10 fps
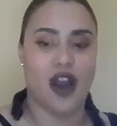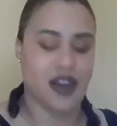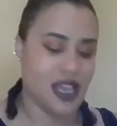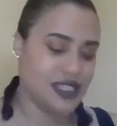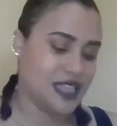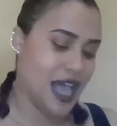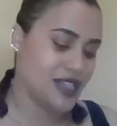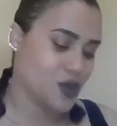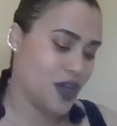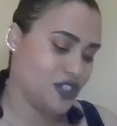for our guests to
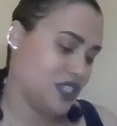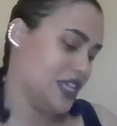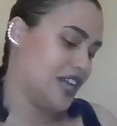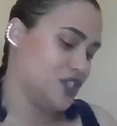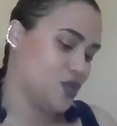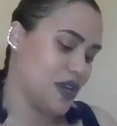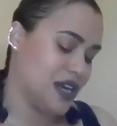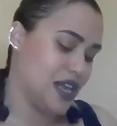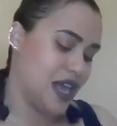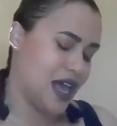ask questions. I just wanted
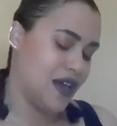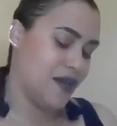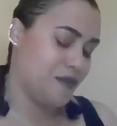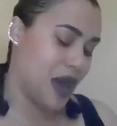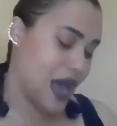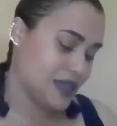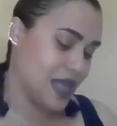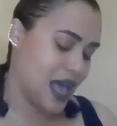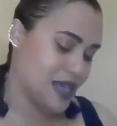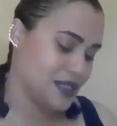to, my
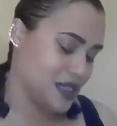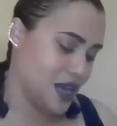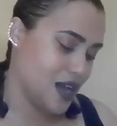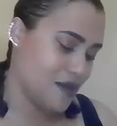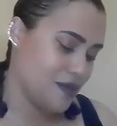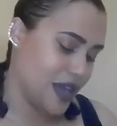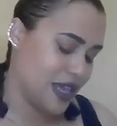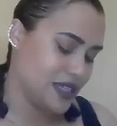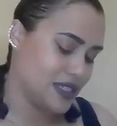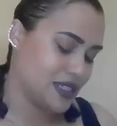last,
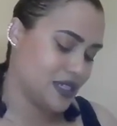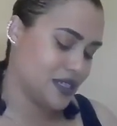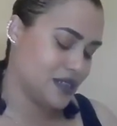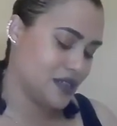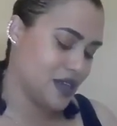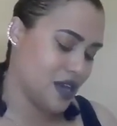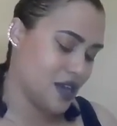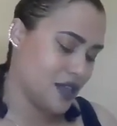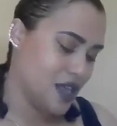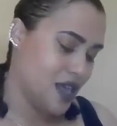kind
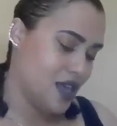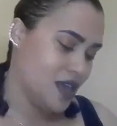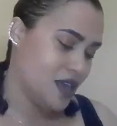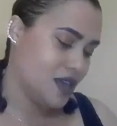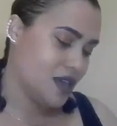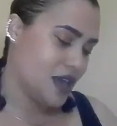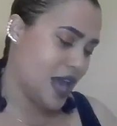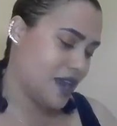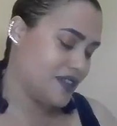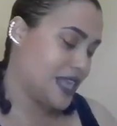
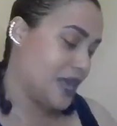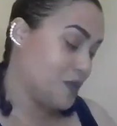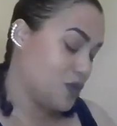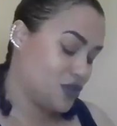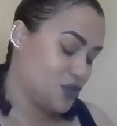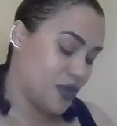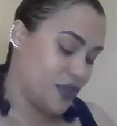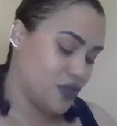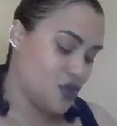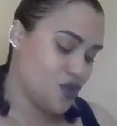of statement
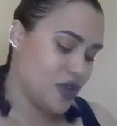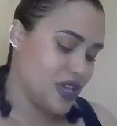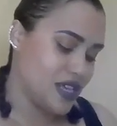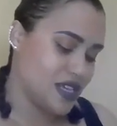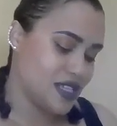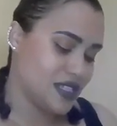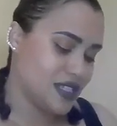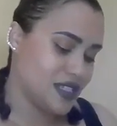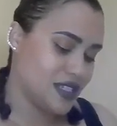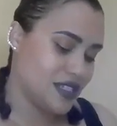with you
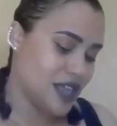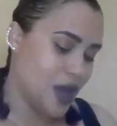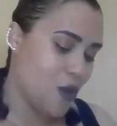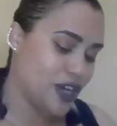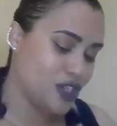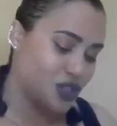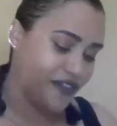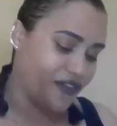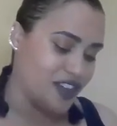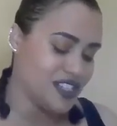is, I wanted you to
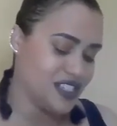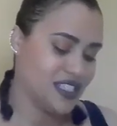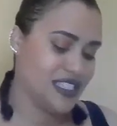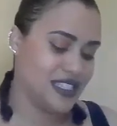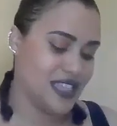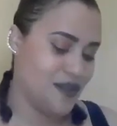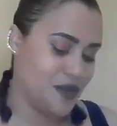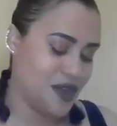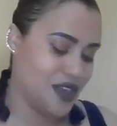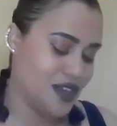finish this
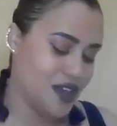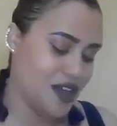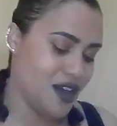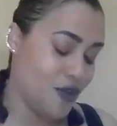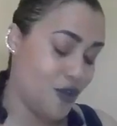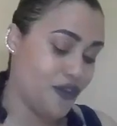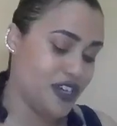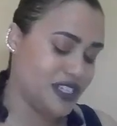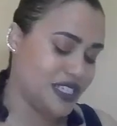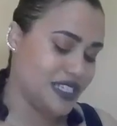statement or
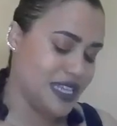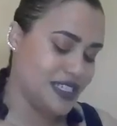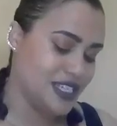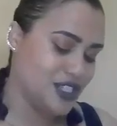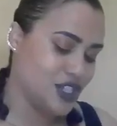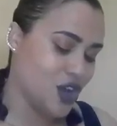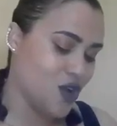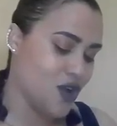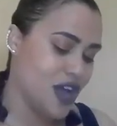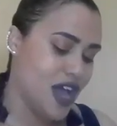finish this sentence.
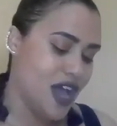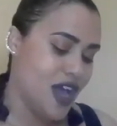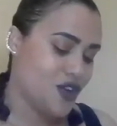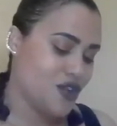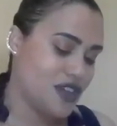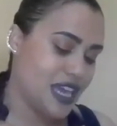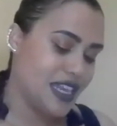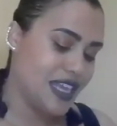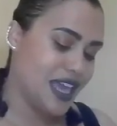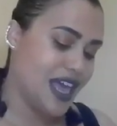So,
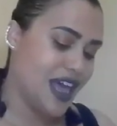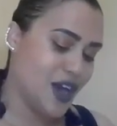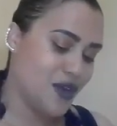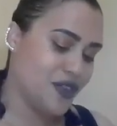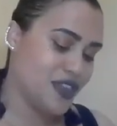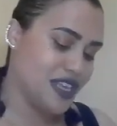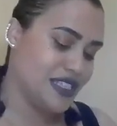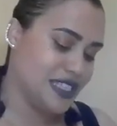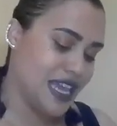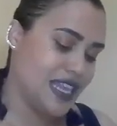creating a healthy
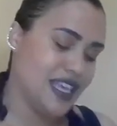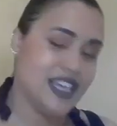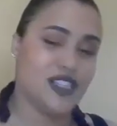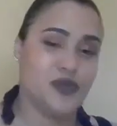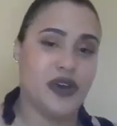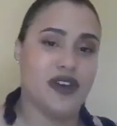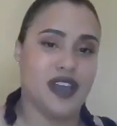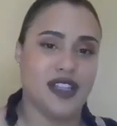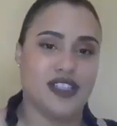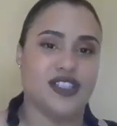dating
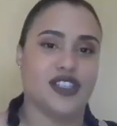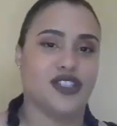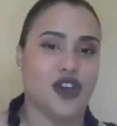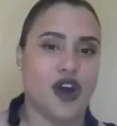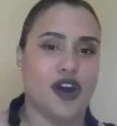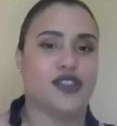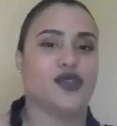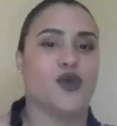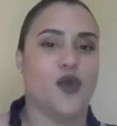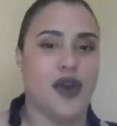experience
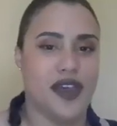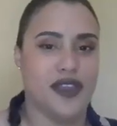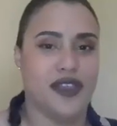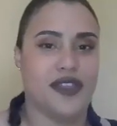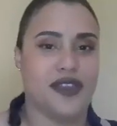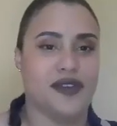starts with